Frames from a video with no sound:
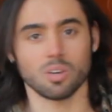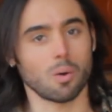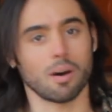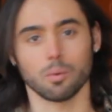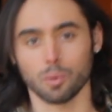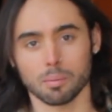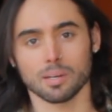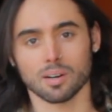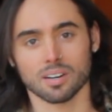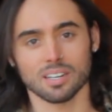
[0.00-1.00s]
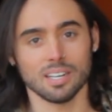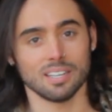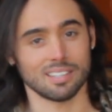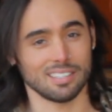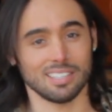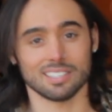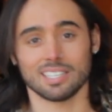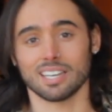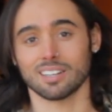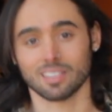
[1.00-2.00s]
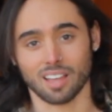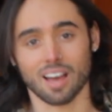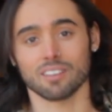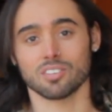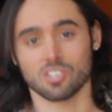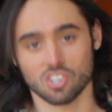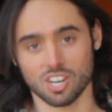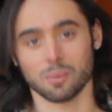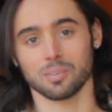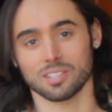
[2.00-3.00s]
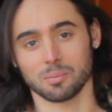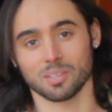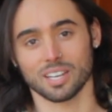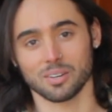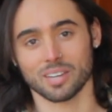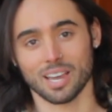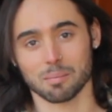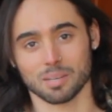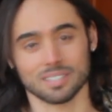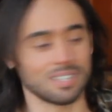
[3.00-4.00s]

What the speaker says: know how women are. They need to take a lot of shit with them when they go camping.